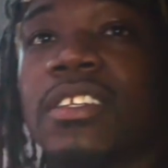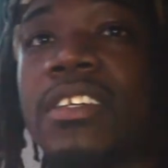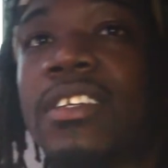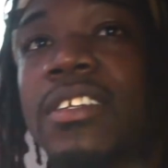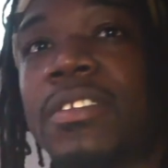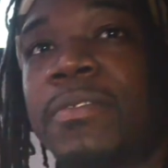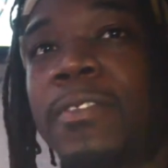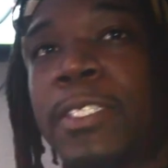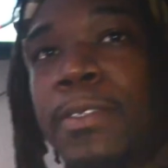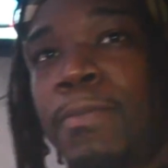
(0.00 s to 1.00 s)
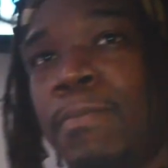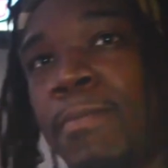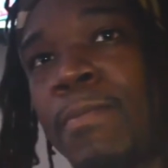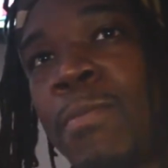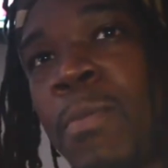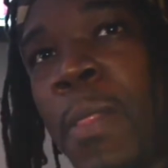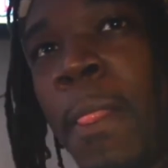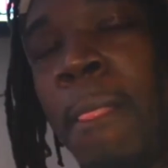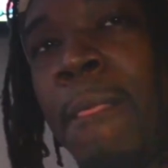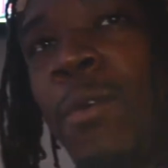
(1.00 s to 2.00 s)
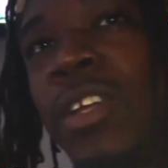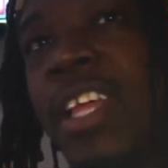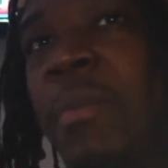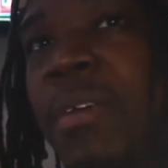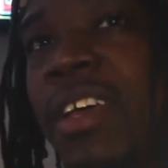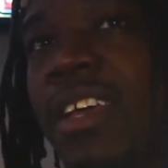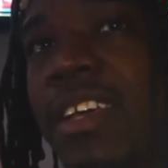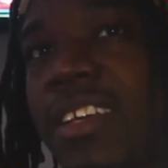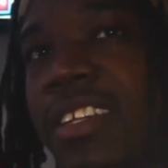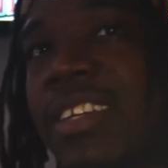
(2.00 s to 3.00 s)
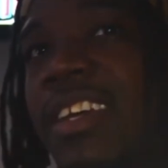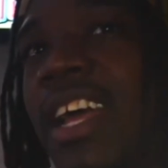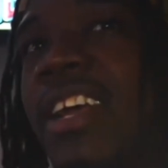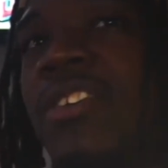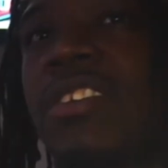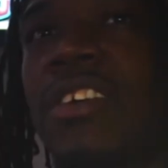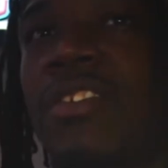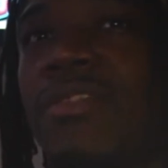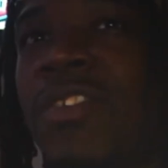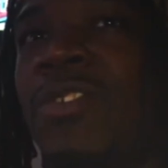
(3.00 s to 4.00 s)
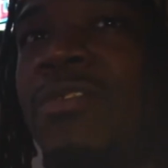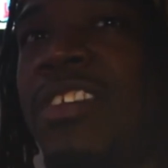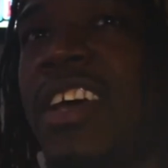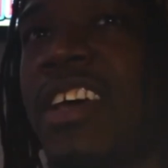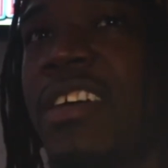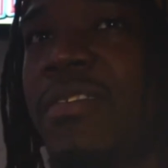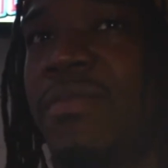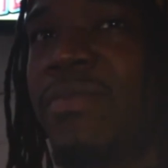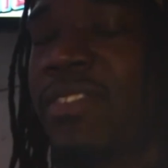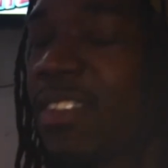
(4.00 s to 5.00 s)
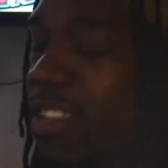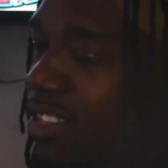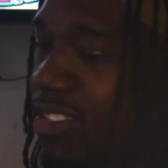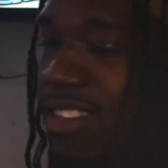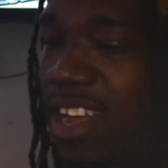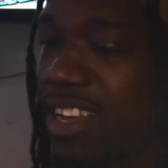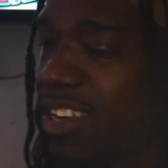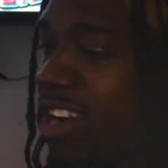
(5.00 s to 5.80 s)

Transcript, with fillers: talking like you really, really got it, got it or something. What that mean? Like on on the vocal side? Yeah, like knock it